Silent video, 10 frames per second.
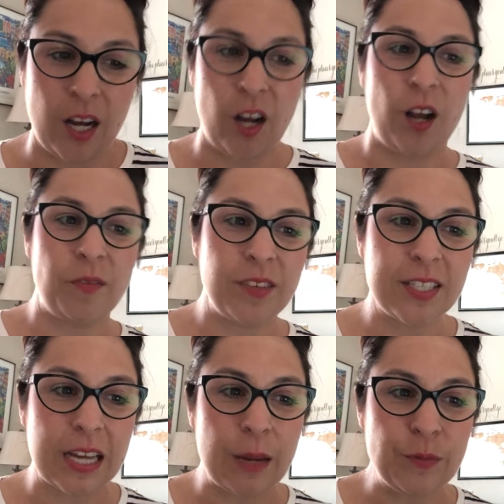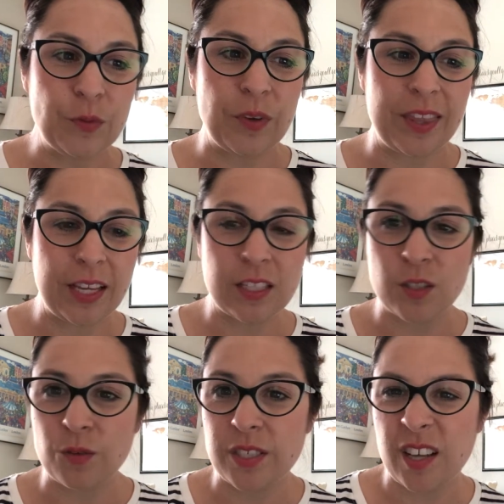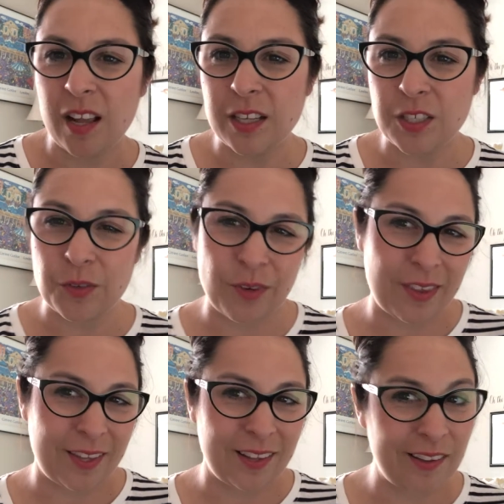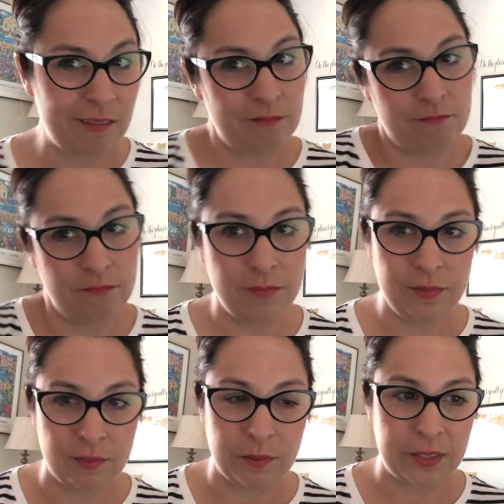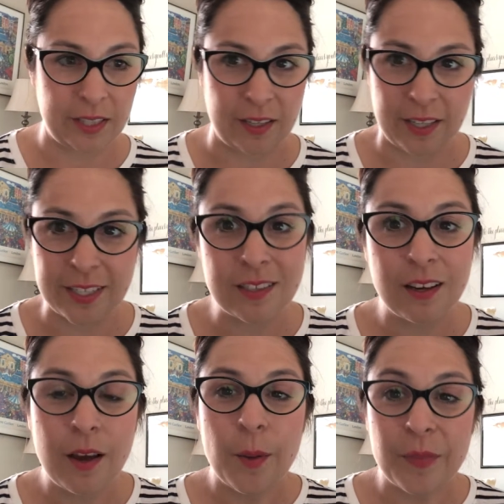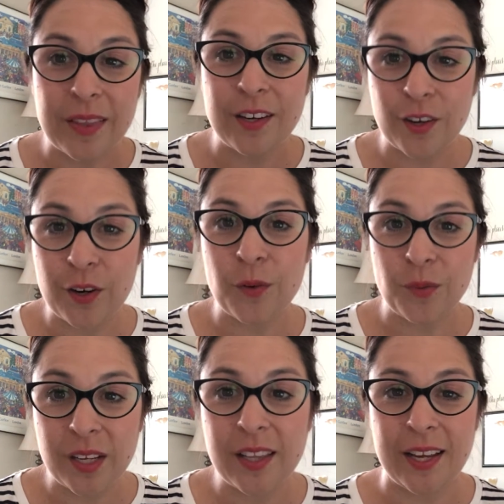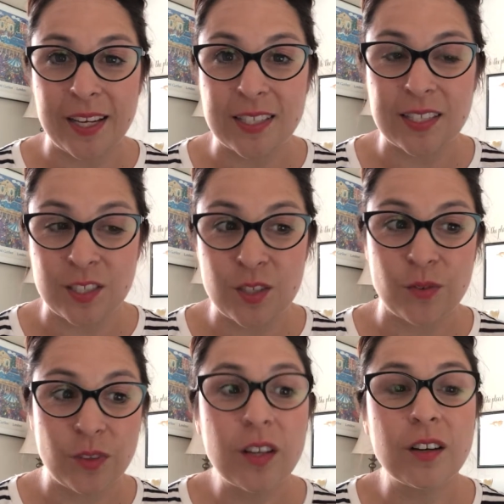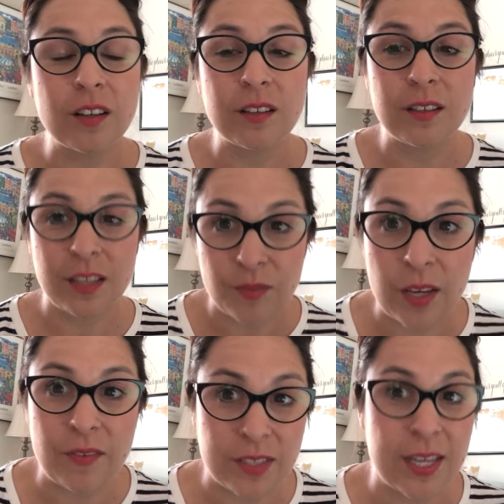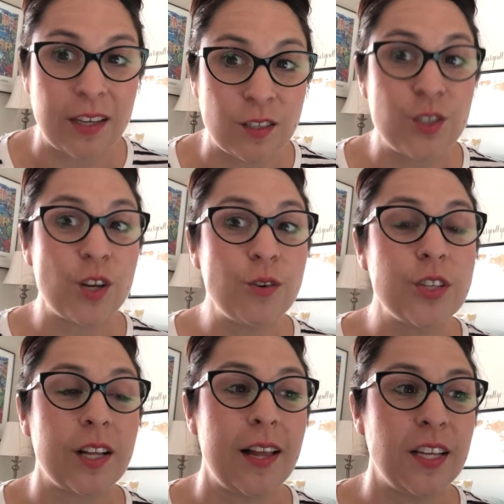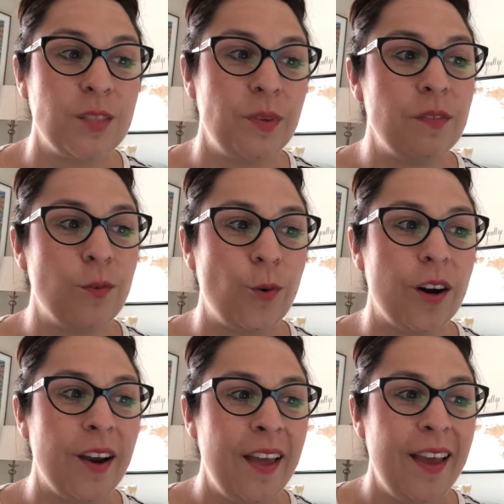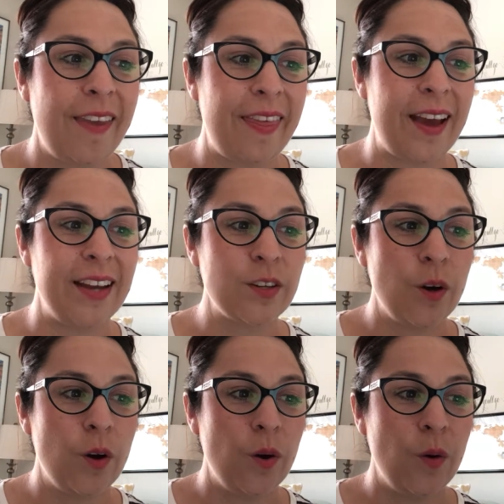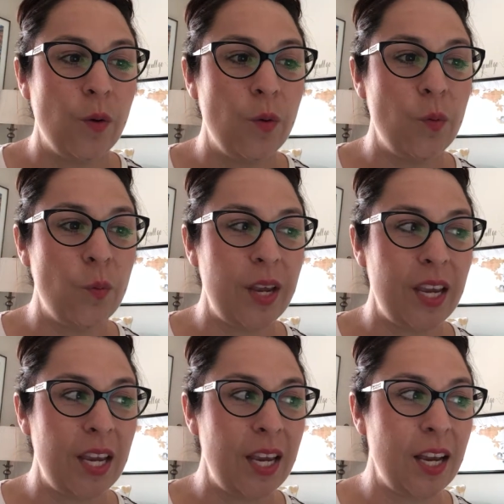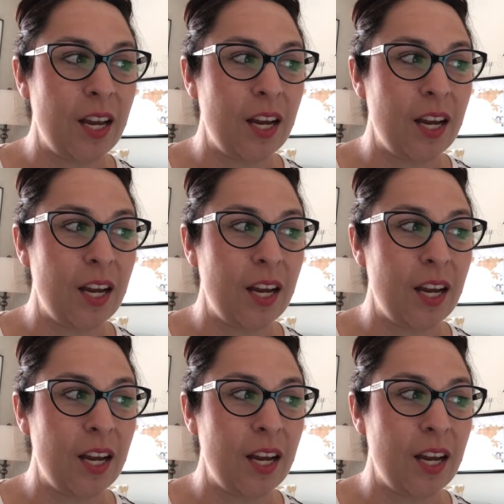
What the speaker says: Oftentimes when we think of sociology, we think like, what that is, but then you're going to realize and soon learn, if you haven't taken a social class before, that we